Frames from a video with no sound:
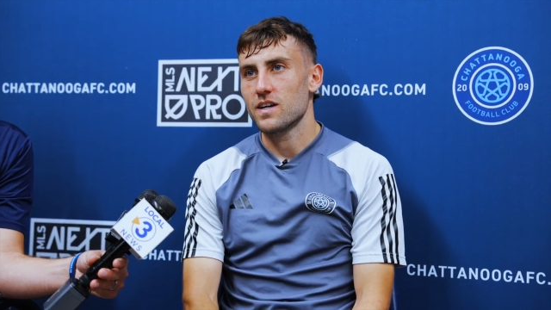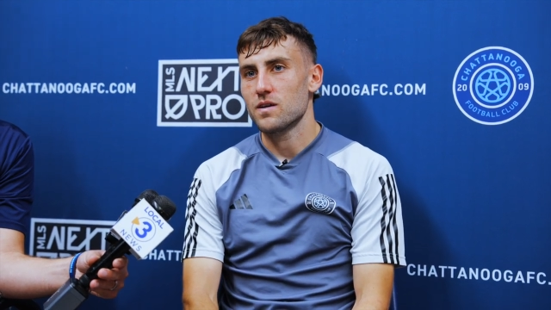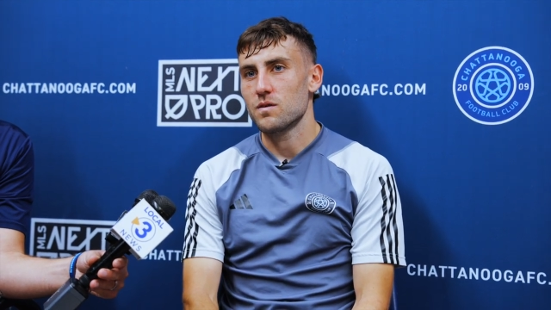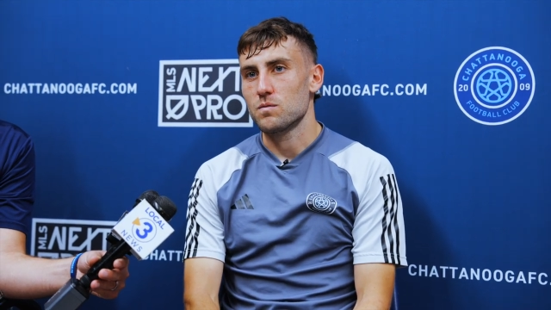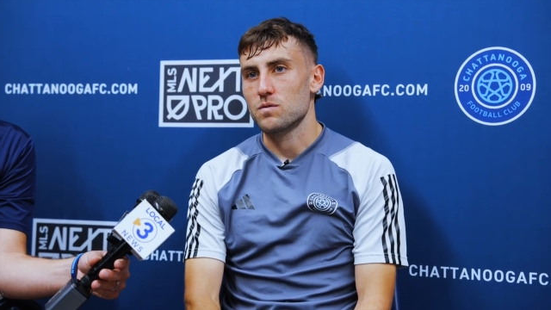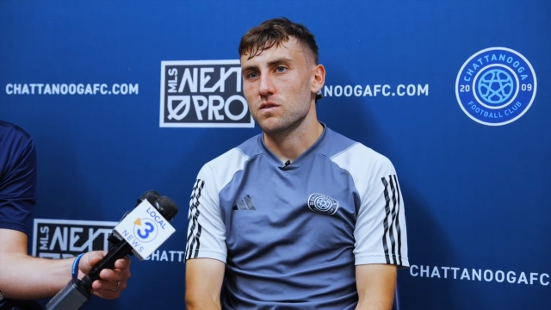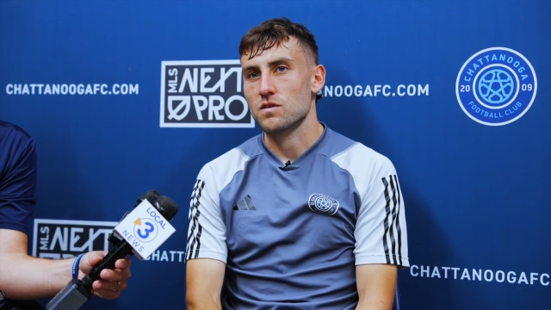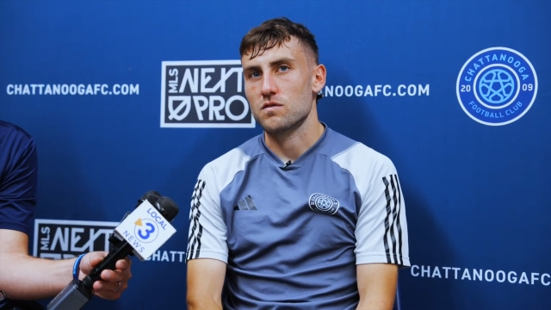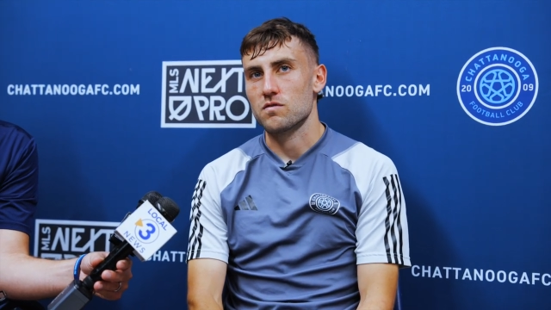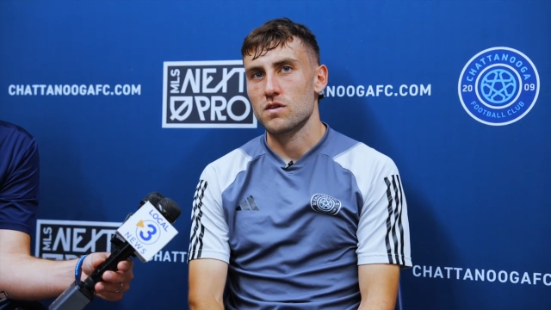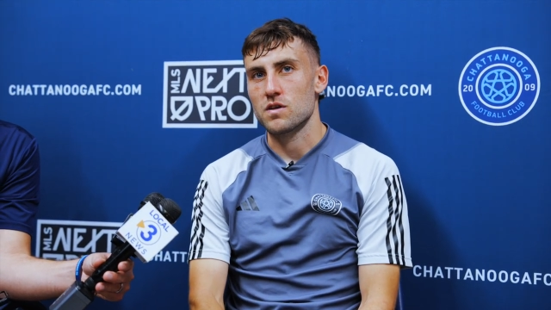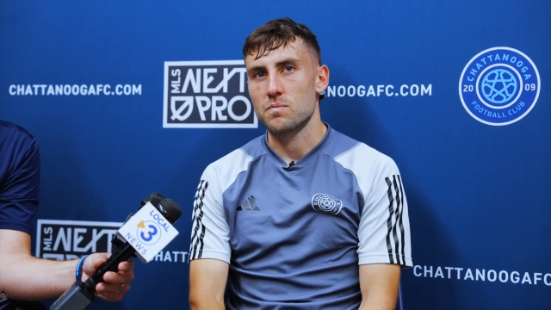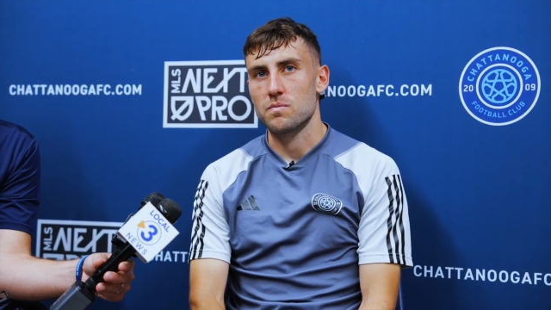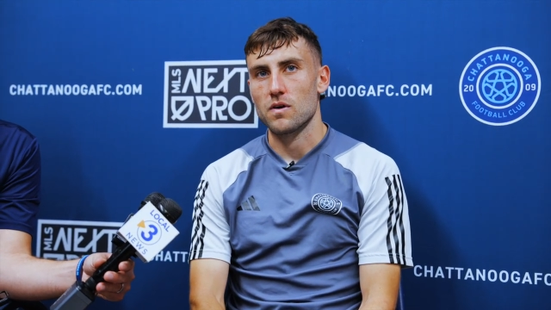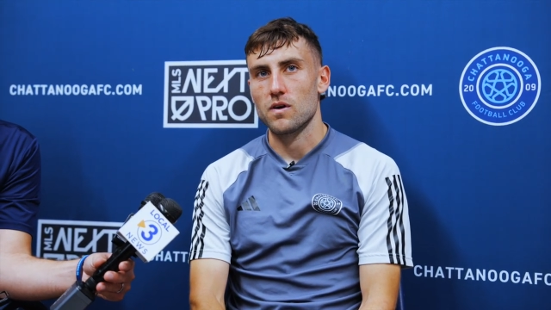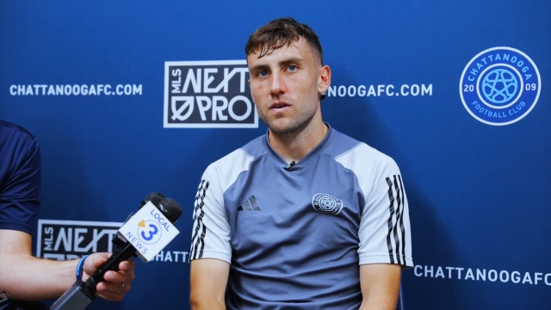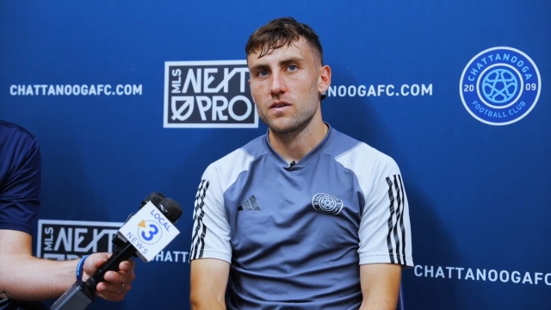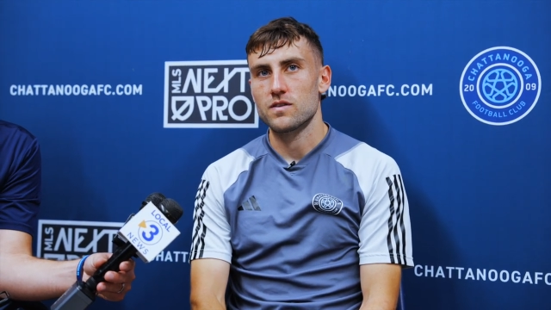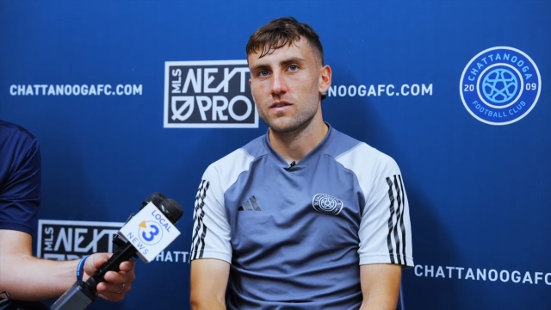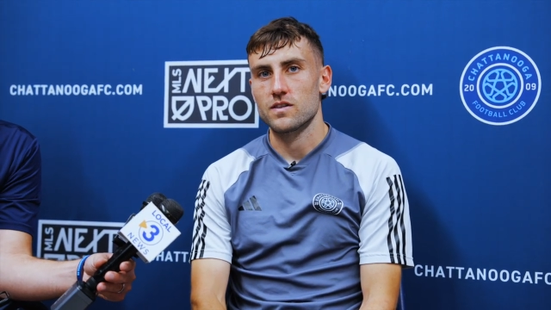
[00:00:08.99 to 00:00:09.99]
and it was three
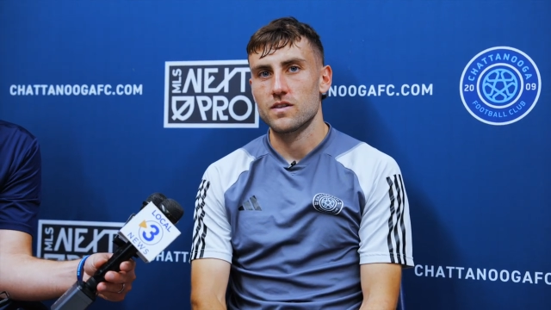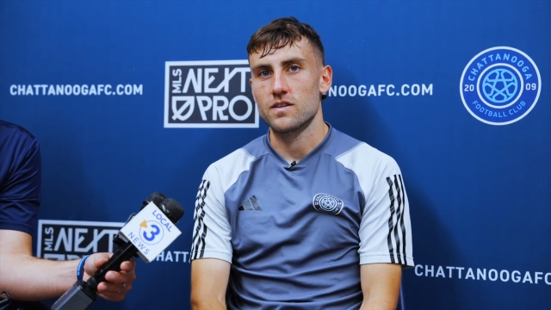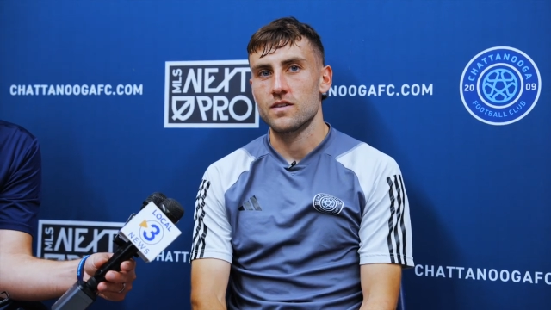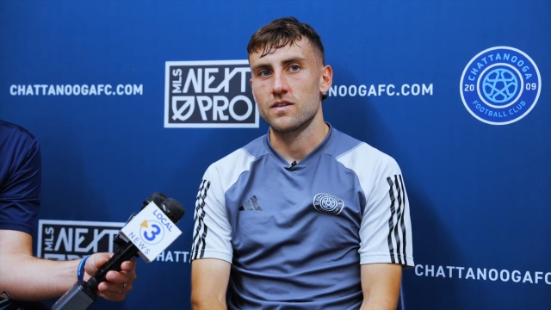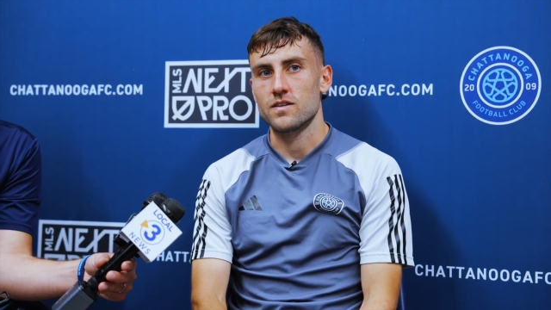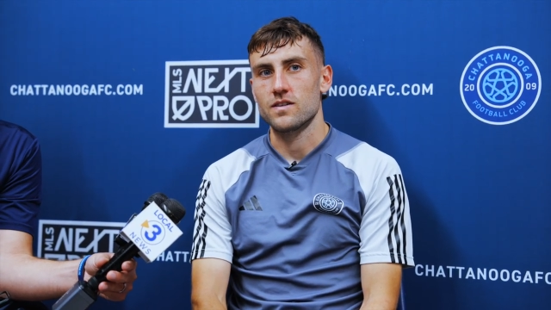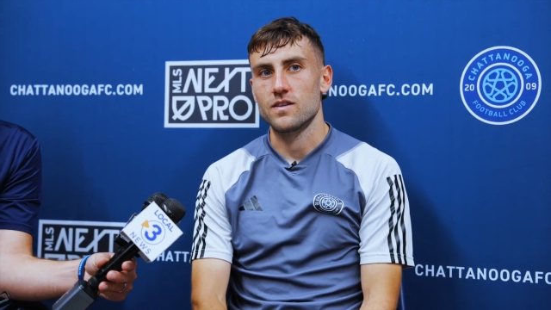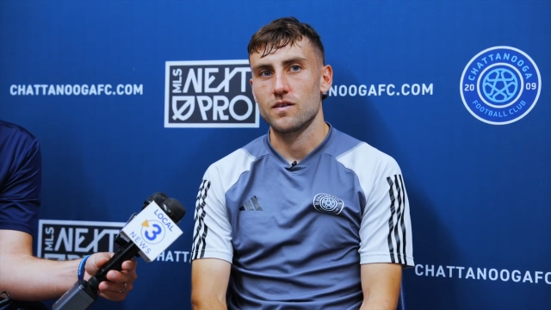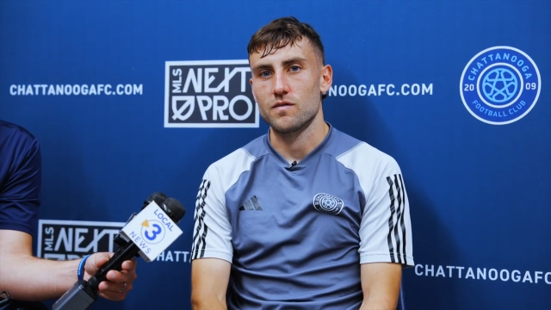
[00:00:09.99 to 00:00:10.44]
points, and